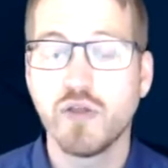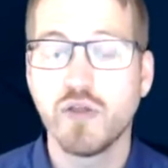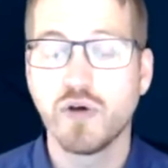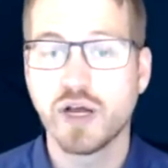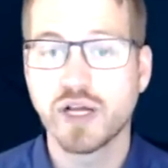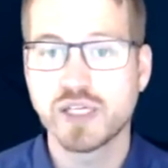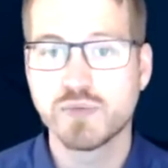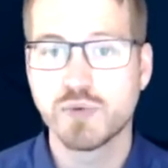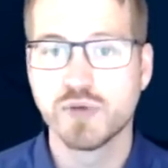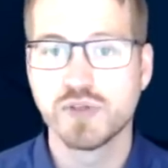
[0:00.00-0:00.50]

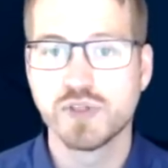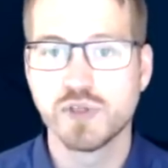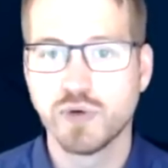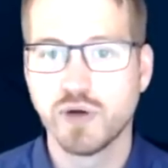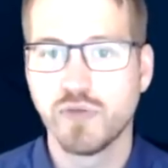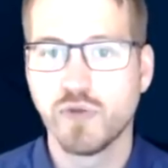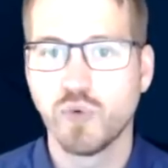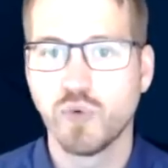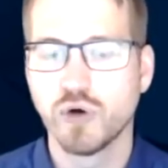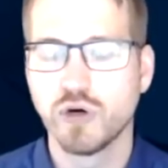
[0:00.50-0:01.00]
experts
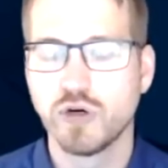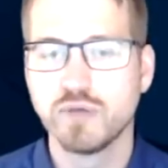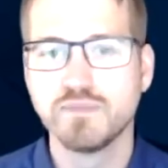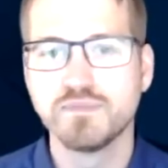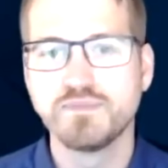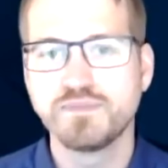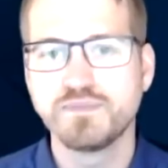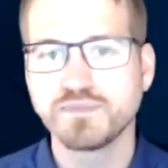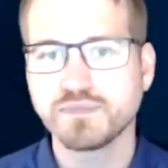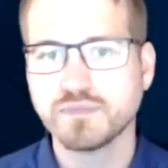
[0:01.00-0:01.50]
around the world.
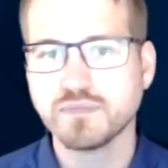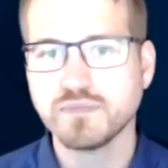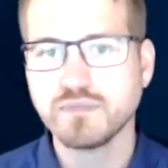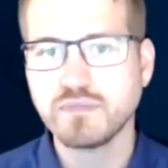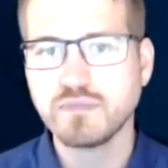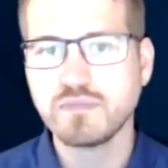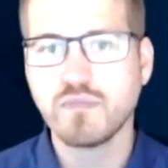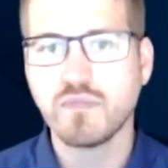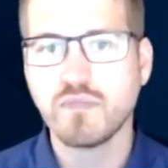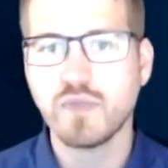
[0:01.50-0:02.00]

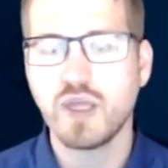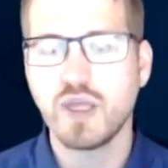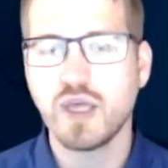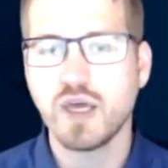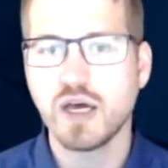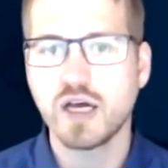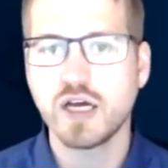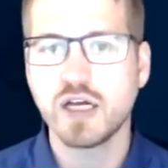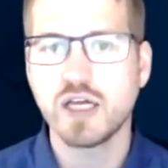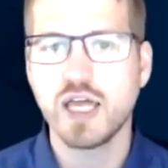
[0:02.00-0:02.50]

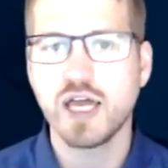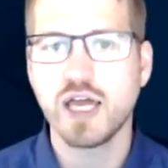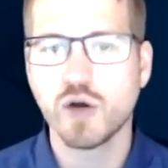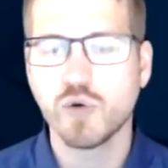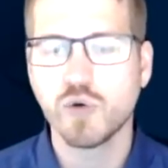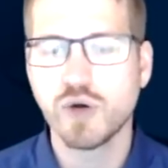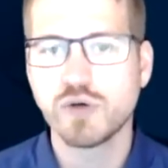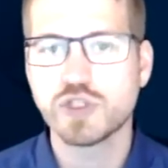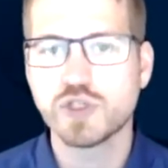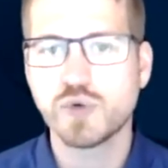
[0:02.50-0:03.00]

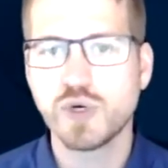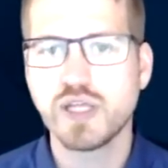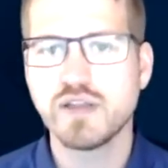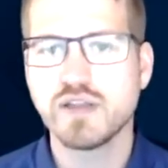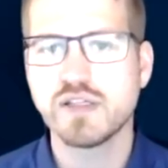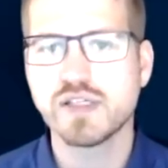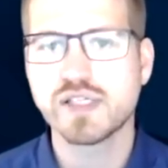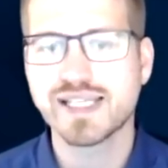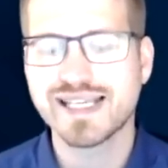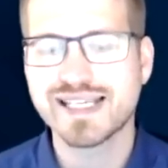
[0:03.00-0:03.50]
Around
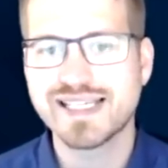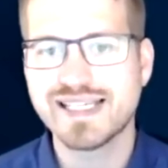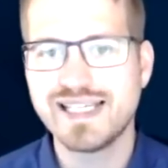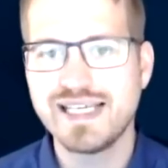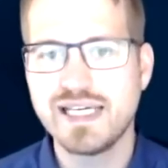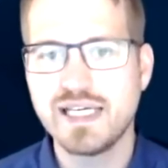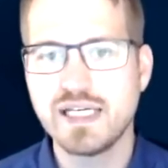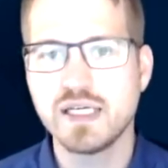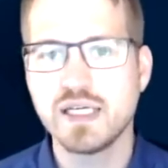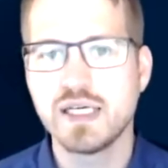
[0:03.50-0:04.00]

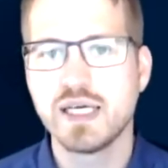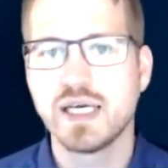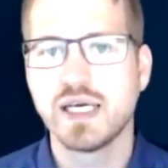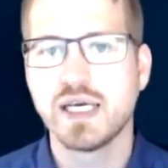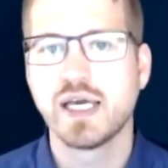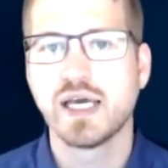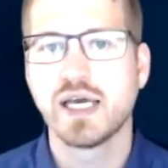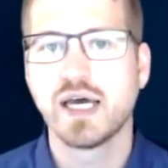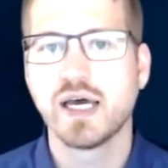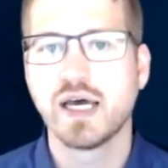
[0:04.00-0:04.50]
2016,
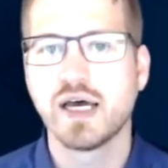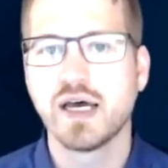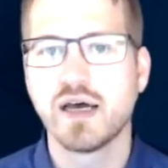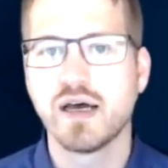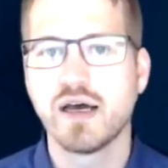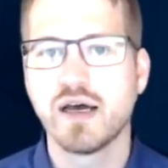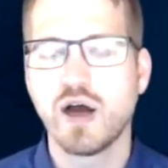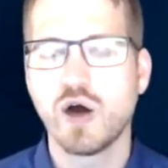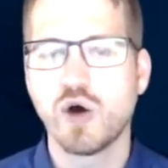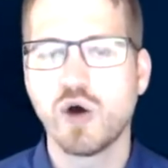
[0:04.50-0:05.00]

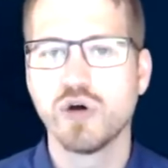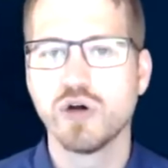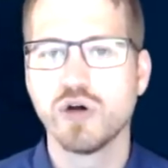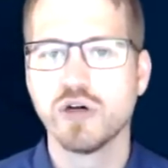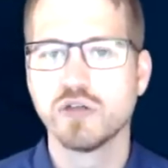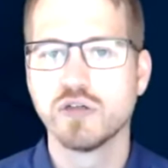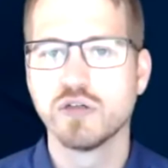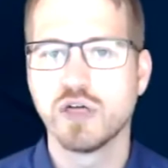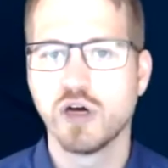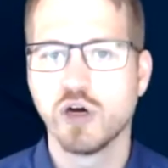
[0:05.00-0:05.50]

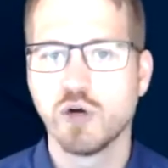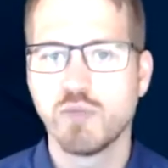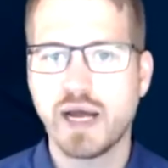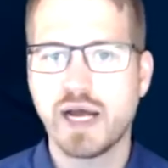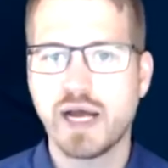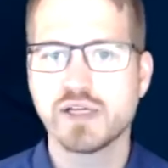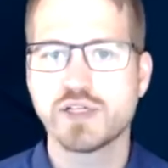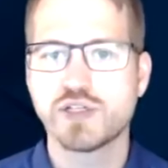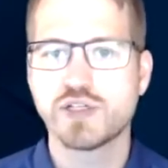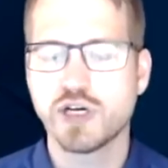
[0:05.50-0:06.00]
our
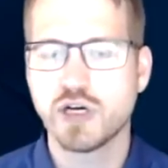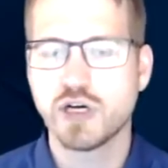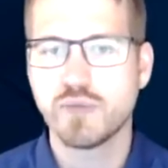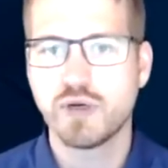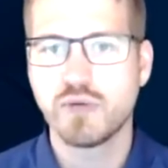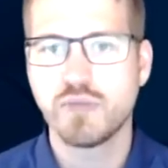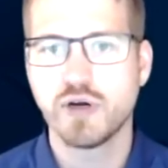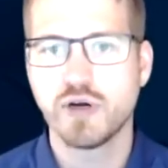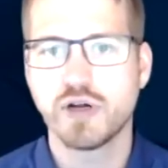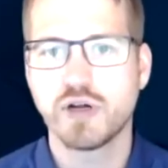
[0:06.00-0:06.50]
past
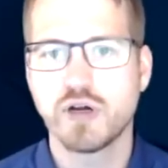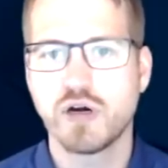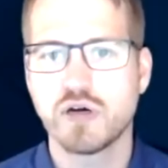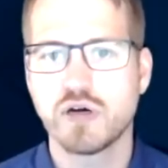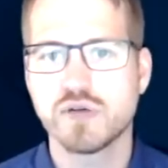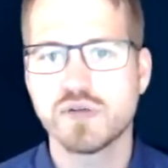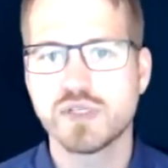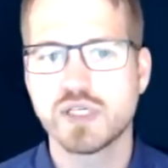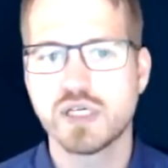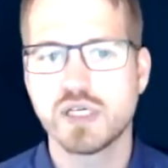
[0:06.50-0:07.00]
chairman, Barry
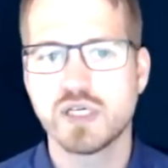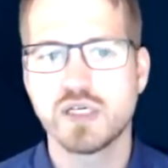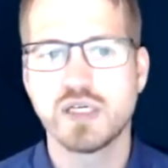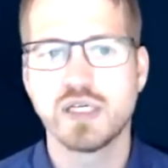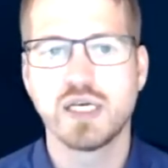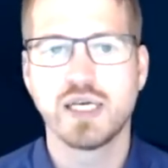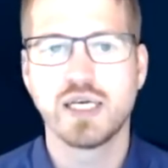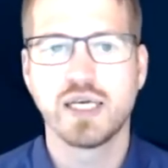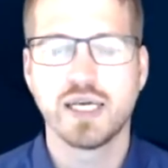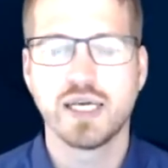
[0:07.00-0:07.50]
Carlson,
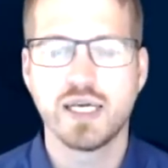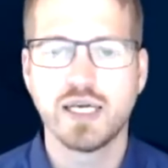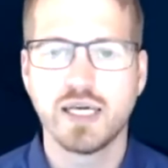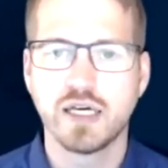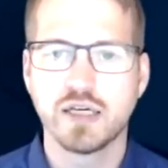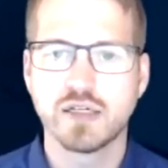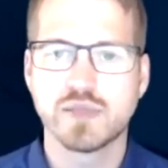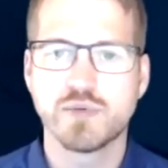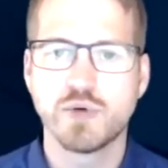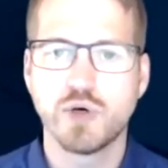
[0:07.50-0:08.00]

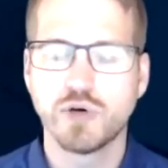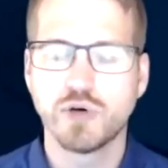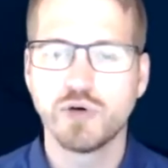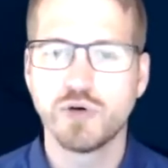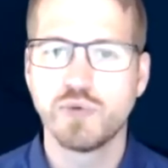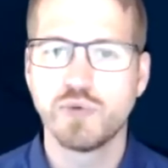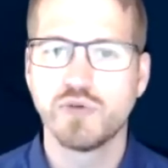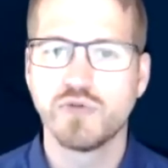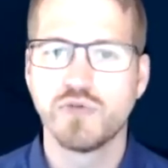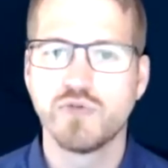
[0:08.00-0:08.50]
a small
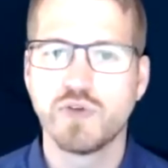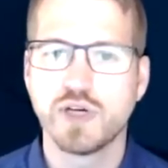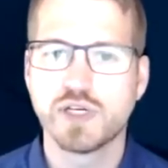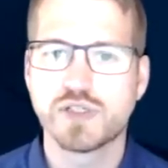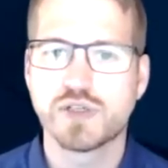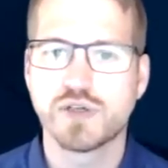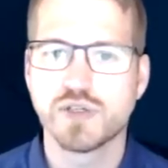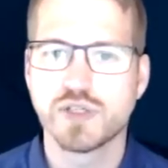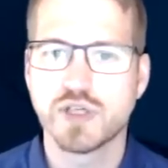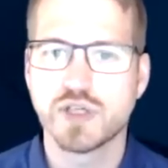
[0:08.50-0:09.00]
group of
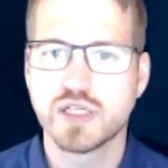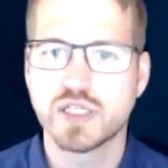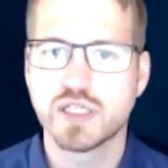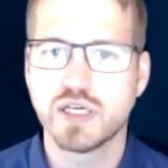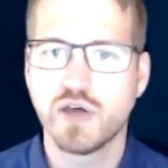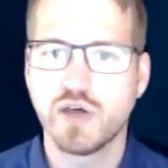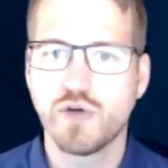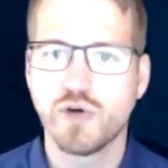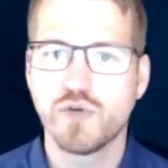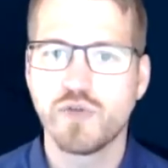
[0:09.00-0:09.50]
investors got
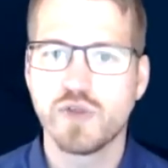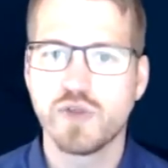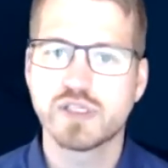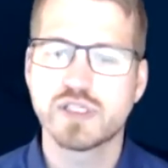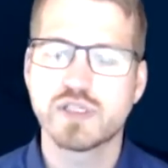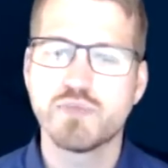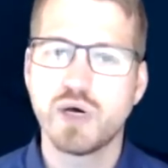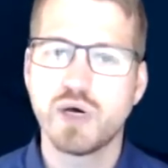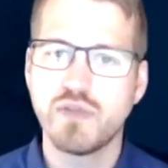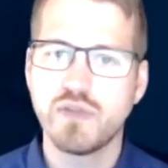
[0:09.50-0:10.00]
together. They
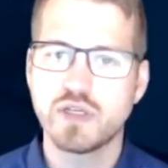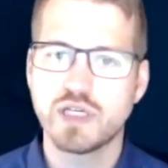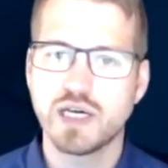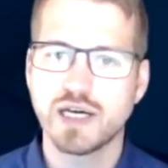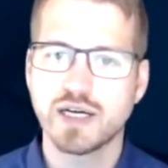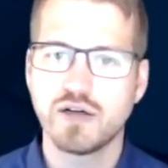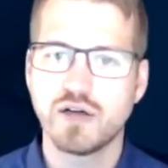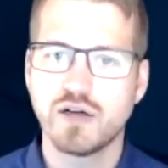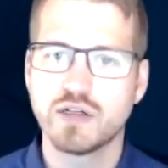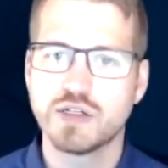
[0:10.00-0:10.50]
spun the
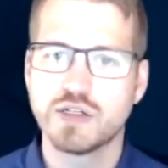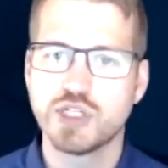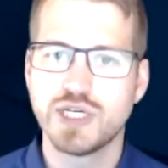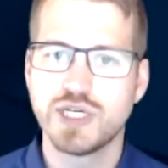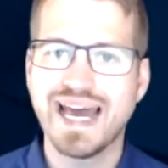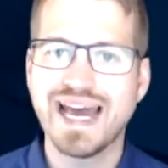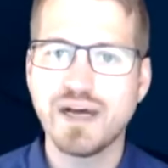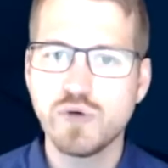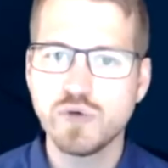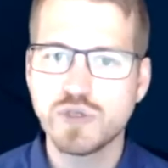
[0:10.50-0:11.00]

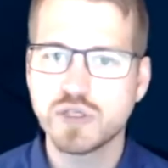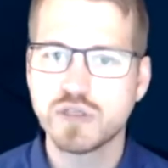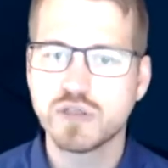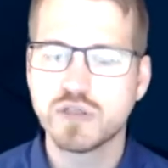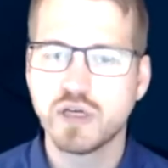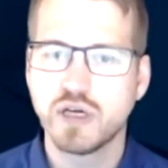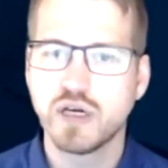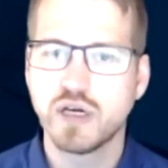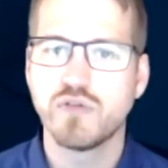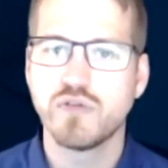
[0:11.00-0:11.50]
technology out
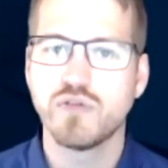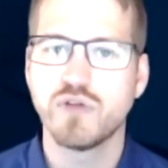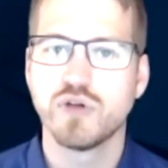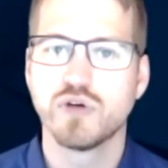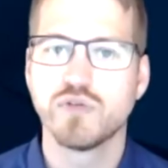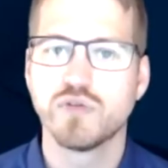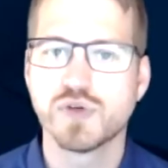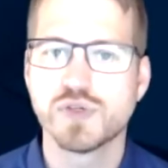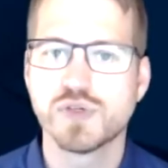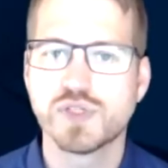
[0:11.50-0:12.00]
of the
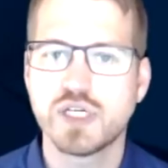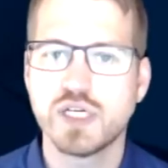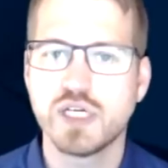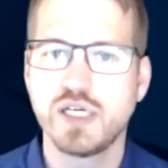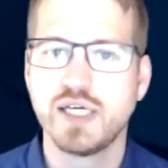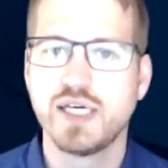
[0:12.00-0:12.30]
university